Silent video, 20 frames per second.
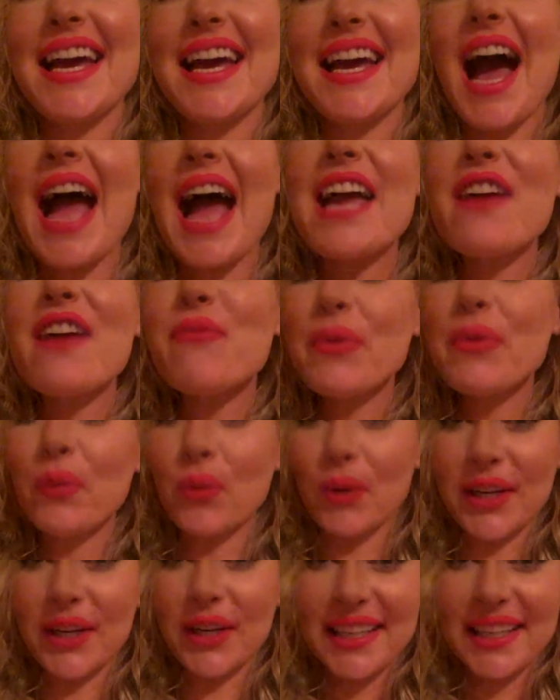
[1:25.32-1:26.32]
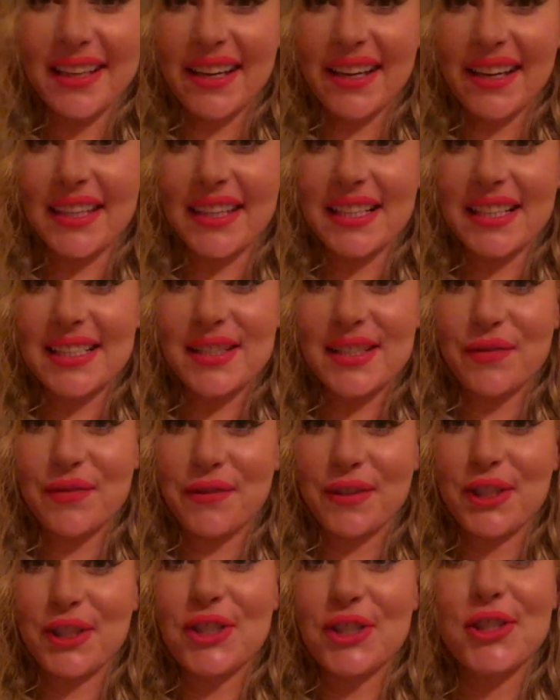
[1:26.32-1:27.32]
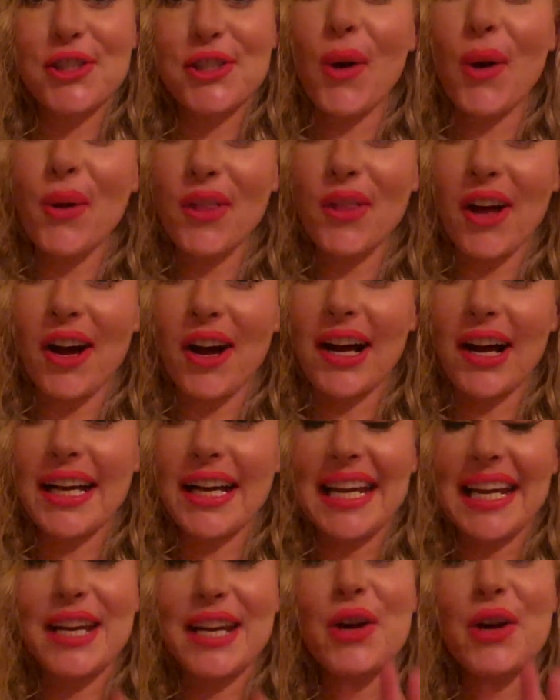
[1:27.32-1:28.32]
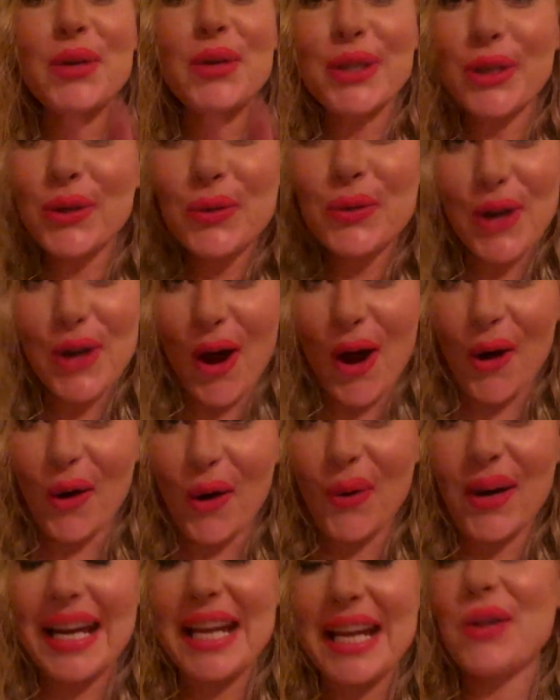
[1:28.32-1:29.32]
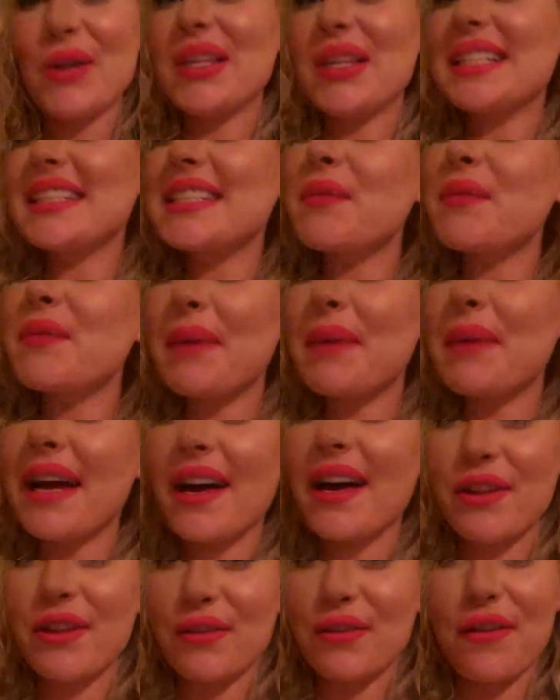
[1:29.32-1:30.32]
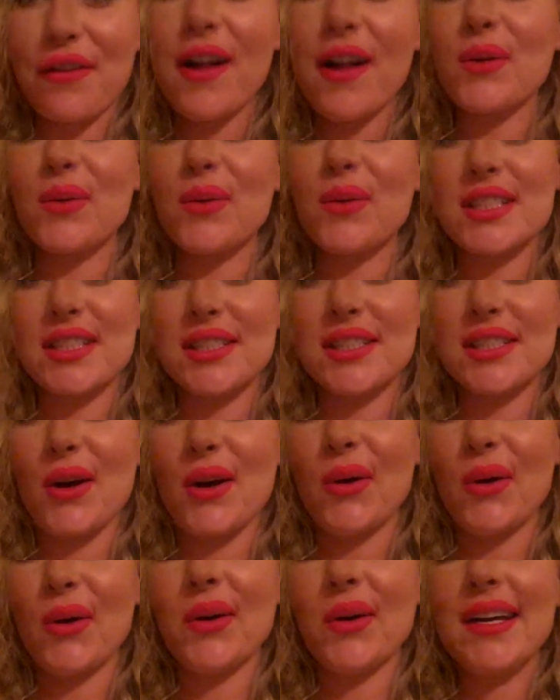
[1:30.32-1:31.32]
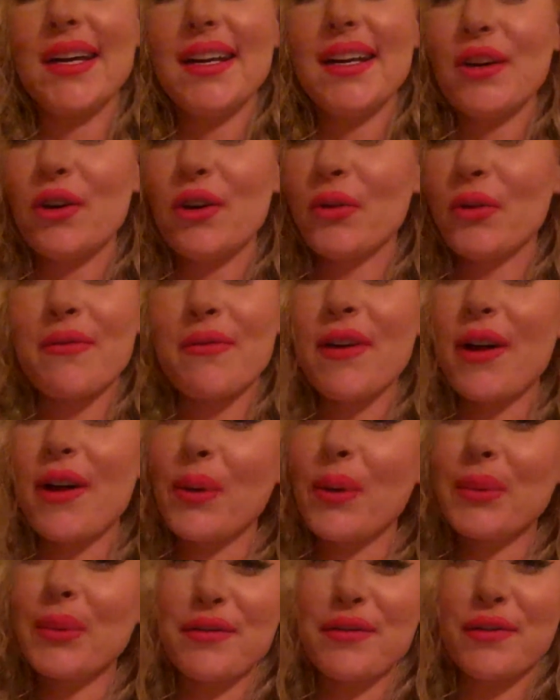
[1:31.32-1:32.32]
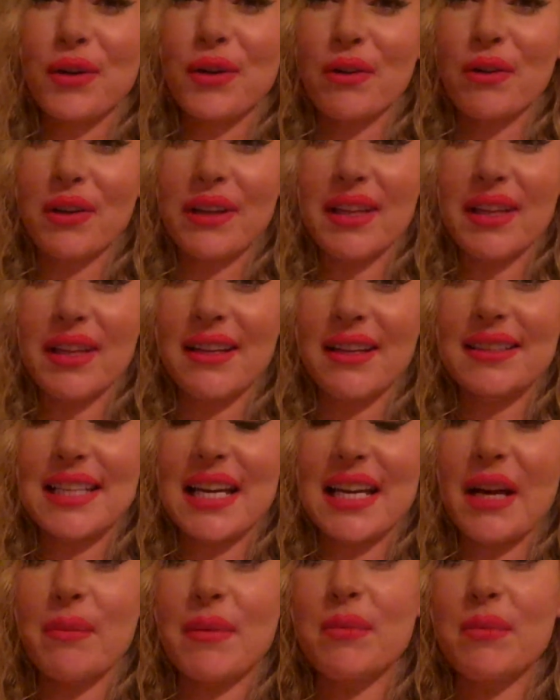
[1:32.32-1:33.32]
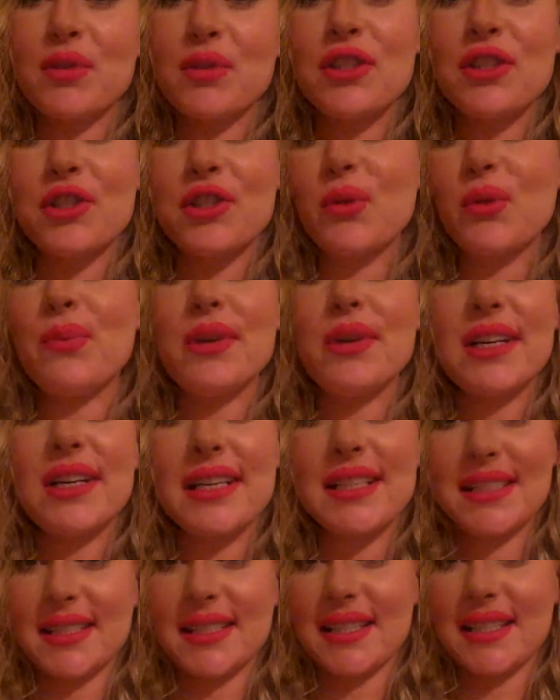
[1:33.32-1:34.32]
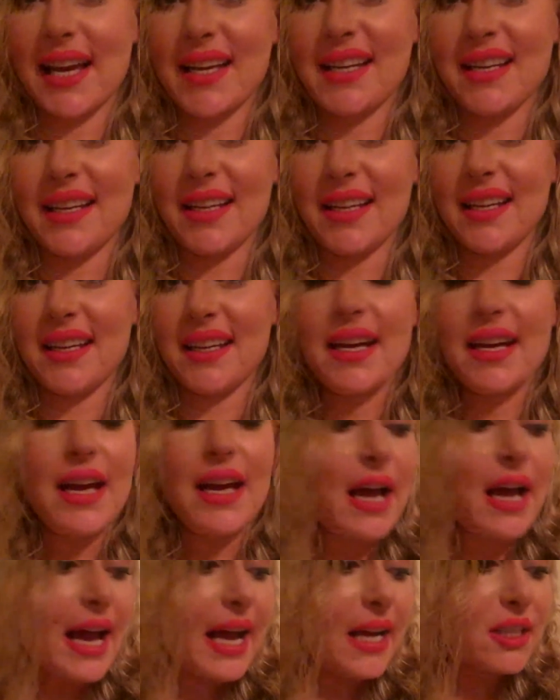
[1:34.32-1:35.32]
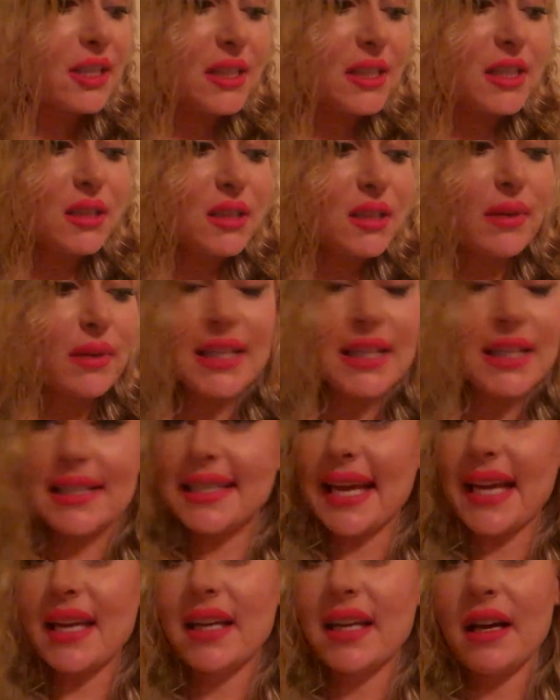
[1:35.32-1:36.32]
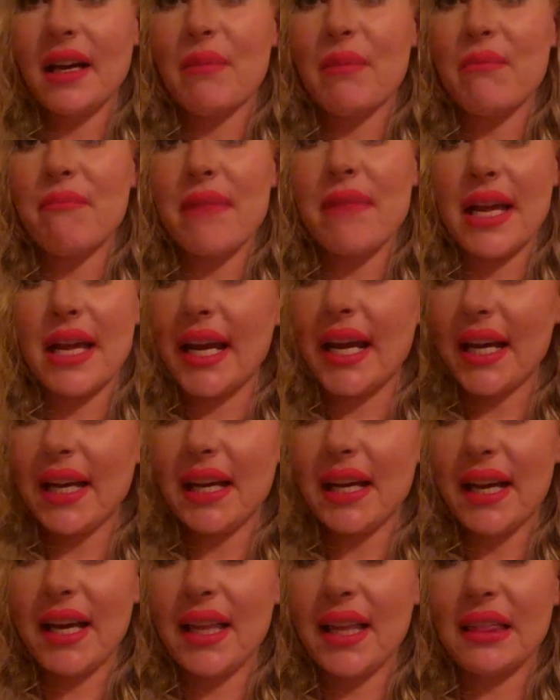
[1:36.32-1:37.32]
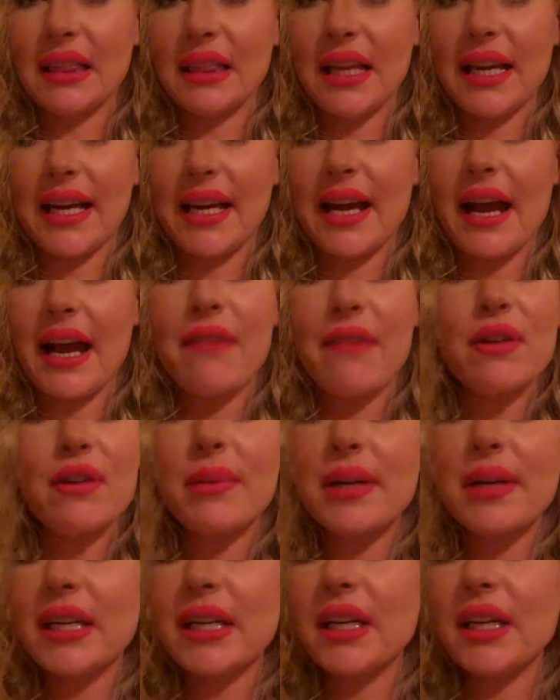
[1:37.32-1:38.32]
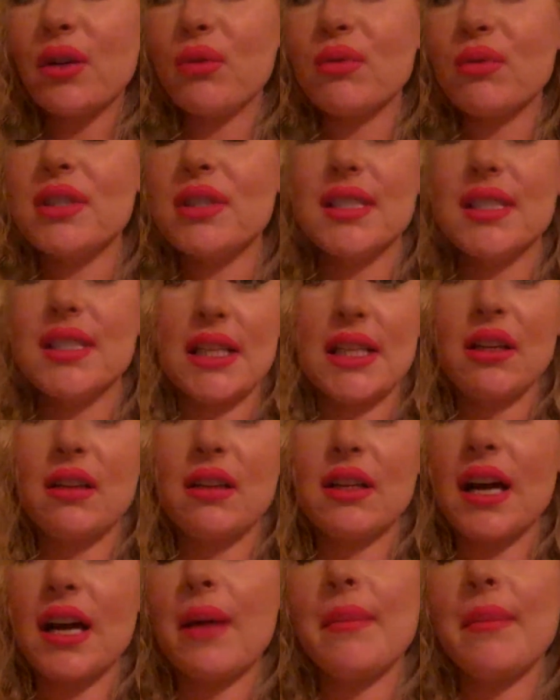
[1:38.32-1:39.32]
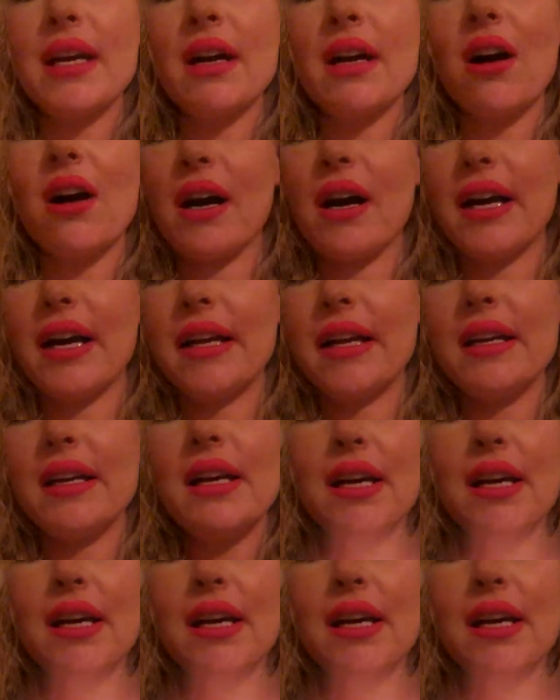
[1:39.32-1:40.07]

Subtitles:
I have been working on this for so long, and I know you know, and I know that some of my other followers know who've been following me for a really long time, but I'm super excited. I actually just wanted to take a minute and let everybody who's still coming on